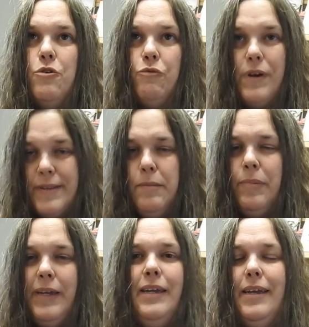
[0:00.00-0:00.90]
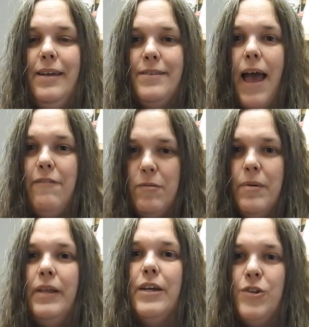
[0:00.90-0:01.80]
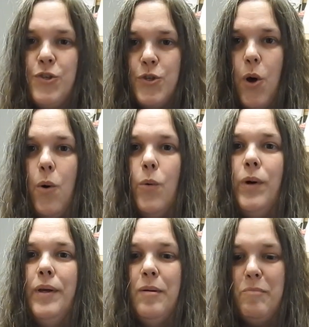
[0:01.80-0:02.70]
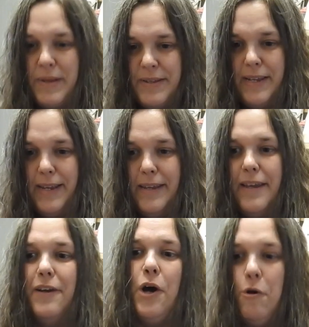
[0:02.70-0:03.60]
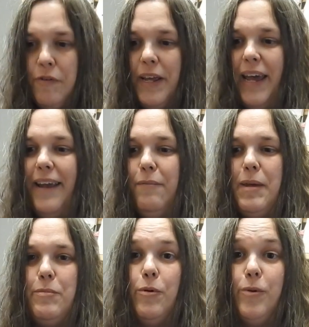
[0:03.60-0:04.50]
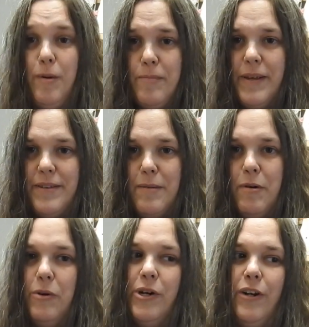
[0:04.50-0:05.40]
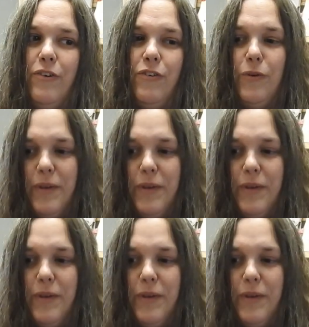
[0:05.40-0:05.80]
Reason being is everybody is so busy, and COVID hit and people weren't busy, but we couldn't do